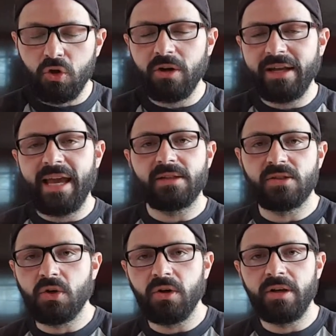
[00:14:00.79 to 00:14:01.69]
good
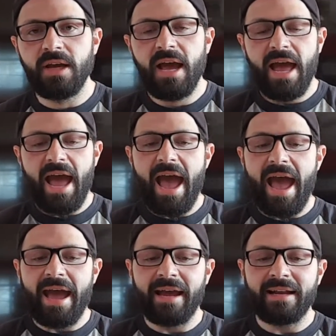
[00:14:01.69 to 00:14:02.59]
against good,
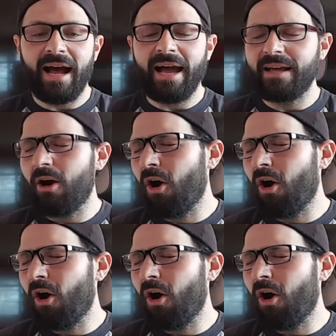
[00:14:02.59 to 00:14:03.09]
and I